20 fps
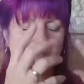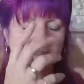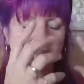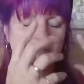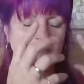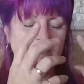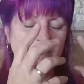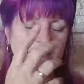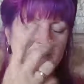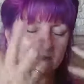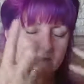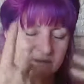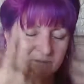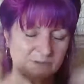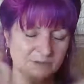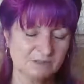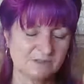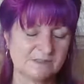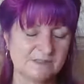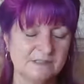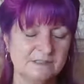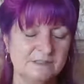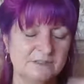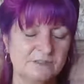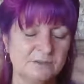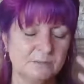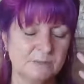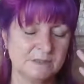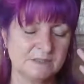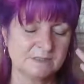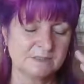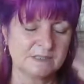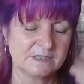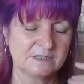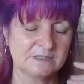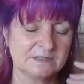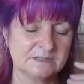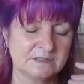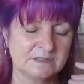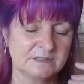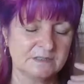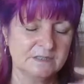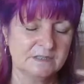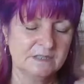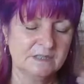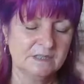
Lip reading: like, when you sit in your meditation,